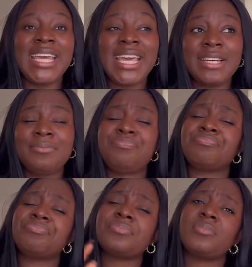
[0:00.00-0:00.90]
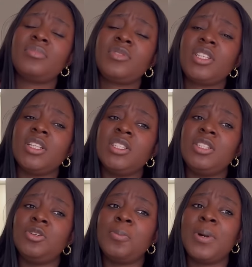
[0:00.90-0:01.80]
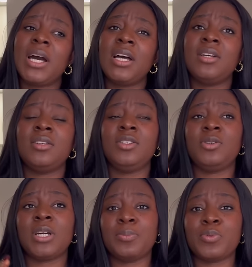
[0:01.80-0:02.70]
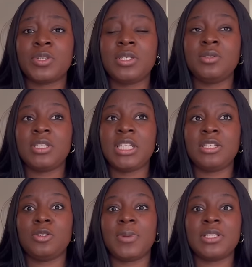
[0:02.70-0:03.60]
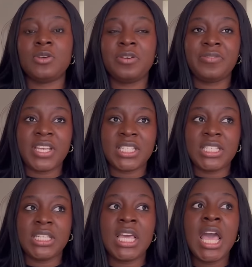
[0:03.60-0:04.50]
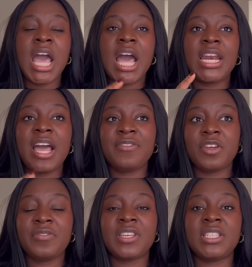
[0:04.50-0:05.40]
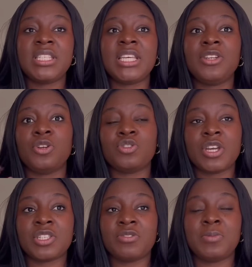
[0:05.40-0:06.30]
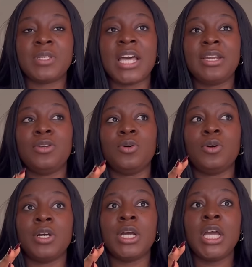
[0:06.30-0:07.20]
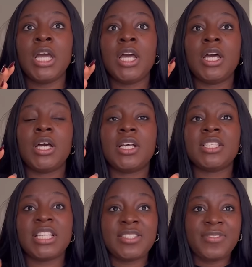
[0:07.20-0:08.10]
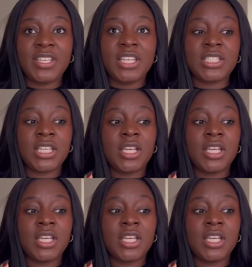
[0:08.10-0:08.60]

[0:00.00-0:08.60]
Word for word: then the number you can proceed to take the number to your university and have your university send your transcript and your uh, certificate